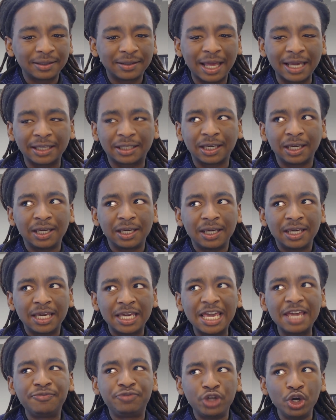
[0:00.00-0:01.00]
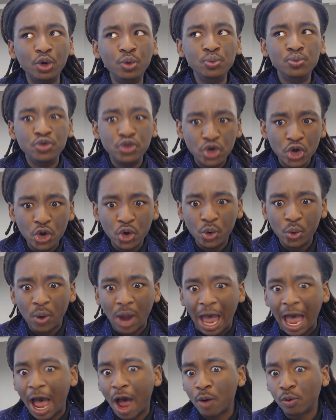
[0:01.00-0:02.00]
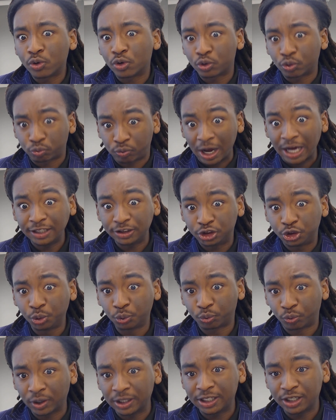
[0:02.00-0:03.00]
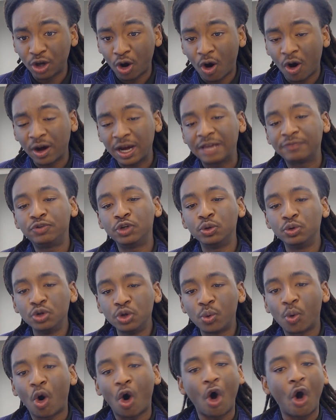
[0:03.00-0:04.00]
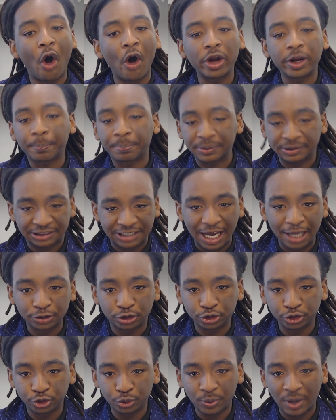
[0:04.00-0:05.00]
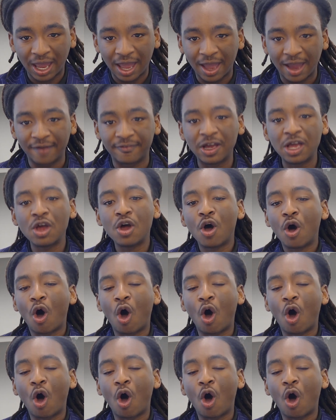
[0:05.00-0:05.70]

Like, if you knew how great you really are, if you knew all the potential you have,